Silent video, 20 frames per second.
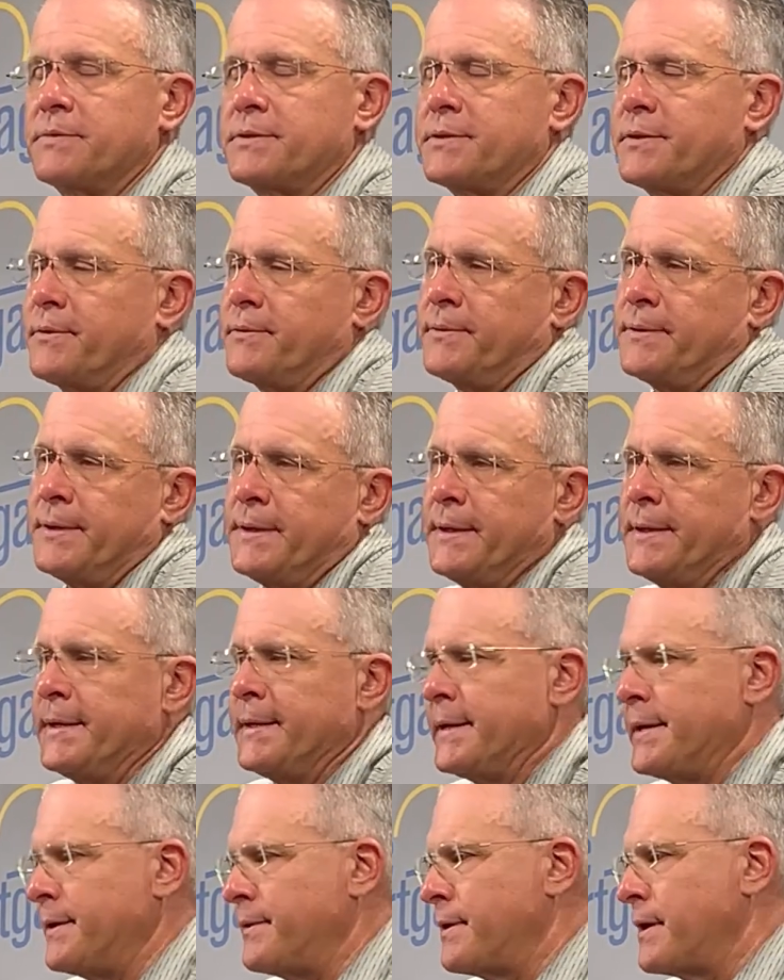So,
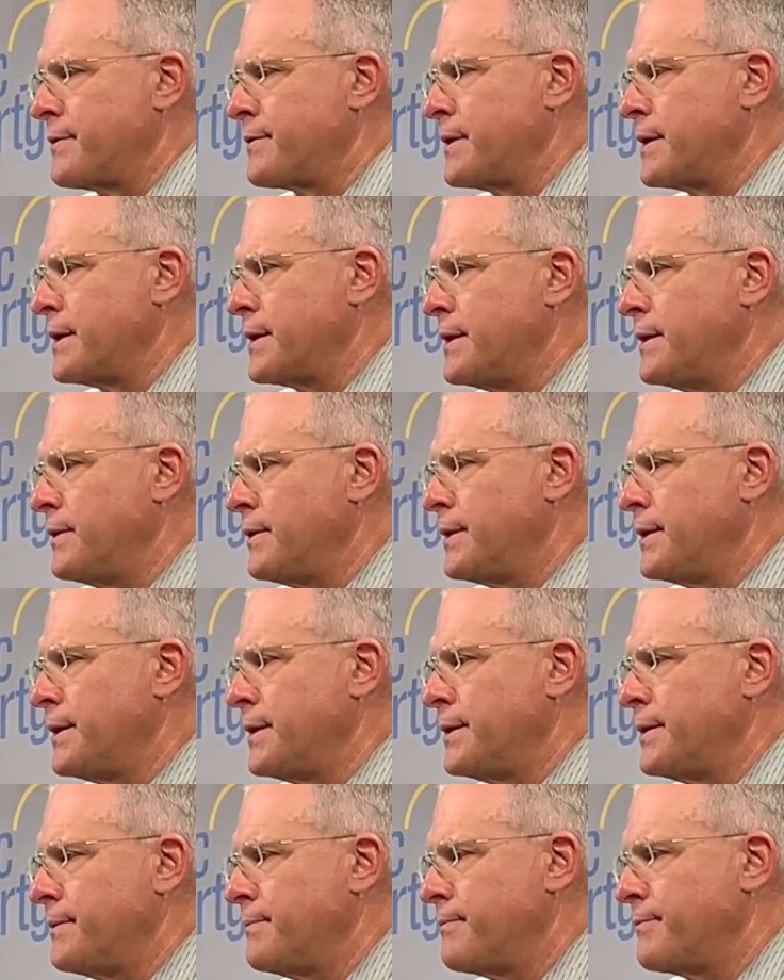I think
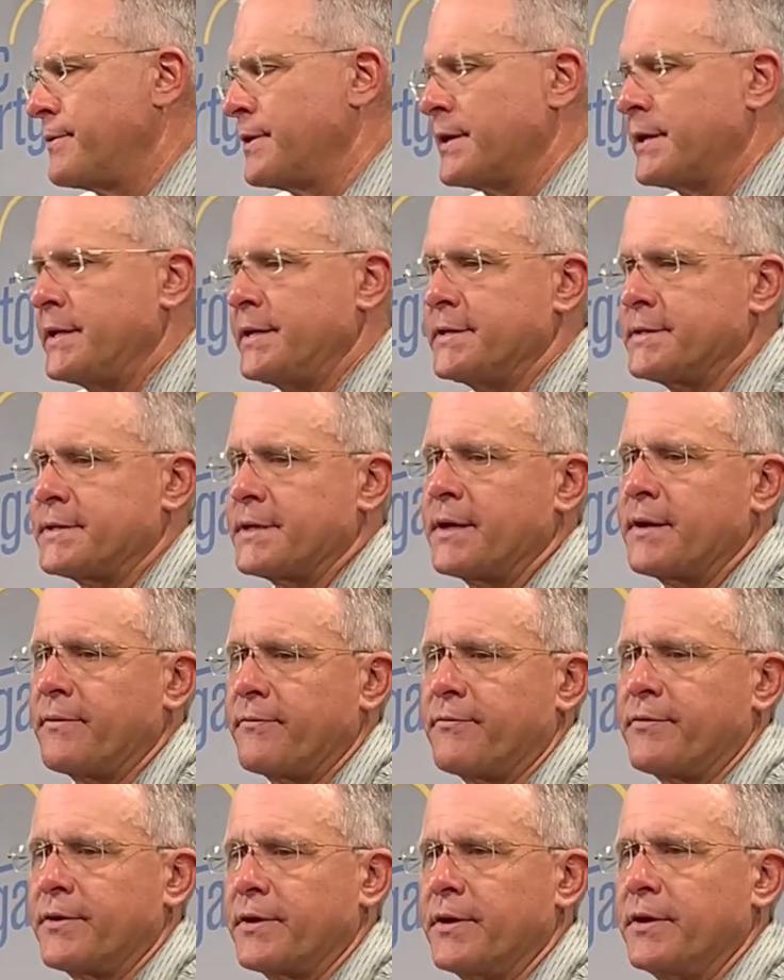he's set
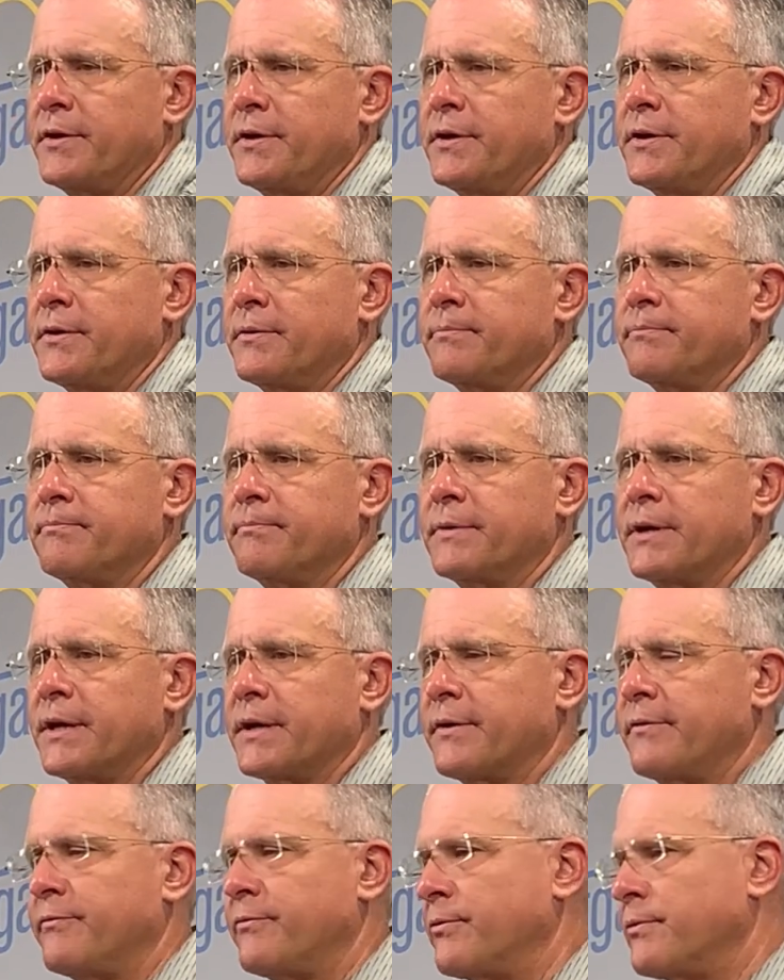up for a good year
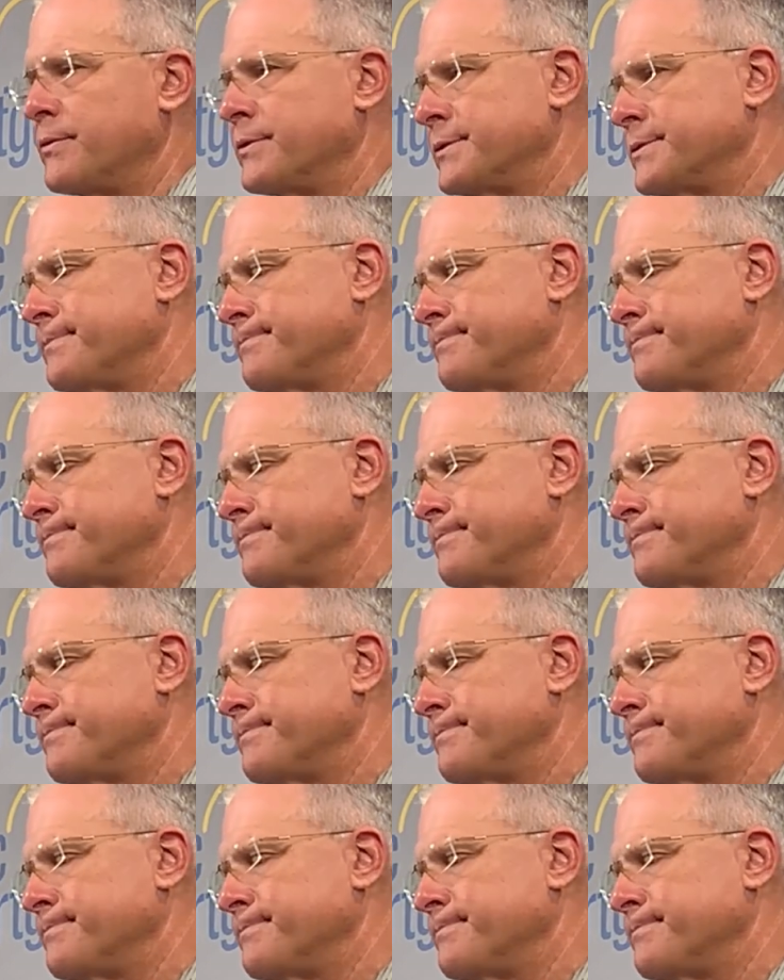kicking for us.